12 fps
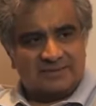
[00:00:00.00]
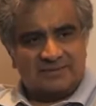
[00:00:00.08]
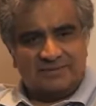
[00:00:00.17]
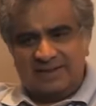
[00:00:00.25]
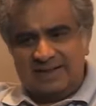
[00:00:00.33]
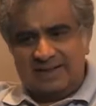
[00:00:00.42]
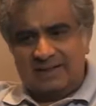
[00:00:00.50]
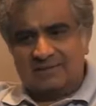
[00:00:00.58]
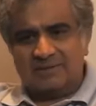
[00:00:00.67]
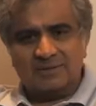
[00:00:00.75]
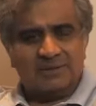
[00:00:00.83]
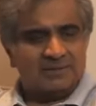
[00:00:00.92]
Very
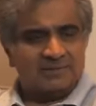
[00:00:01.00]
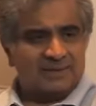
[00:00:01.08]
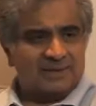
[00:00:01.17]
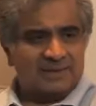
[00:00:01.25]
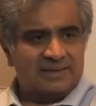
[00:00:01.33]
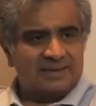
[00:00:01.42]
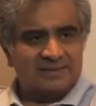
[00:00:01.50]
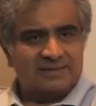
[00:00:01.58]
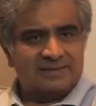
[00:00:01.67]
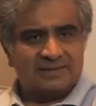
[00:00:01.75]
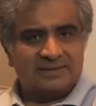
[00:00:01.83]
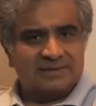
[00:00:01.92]
down to earth, very
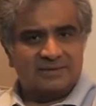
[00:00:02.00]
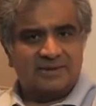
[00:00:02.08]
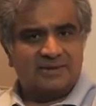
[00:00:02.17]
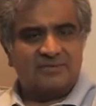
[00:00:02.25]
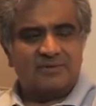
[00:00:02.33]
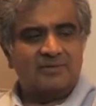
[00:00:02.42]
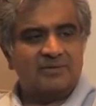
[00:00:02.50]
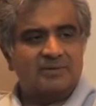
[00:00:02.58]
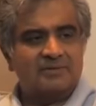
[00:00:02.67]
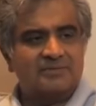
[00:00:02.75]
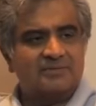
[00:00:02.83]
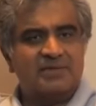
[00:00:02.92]
straightforward,
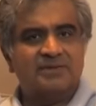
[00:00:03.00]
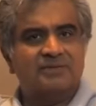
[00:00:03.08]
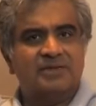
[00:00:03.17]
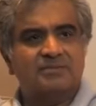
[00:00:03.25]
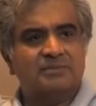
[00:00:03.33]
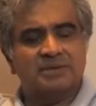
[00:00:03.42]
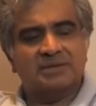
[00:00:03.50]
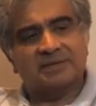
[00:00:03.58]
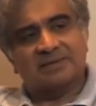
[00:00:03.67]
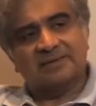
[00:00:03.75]
very fine person.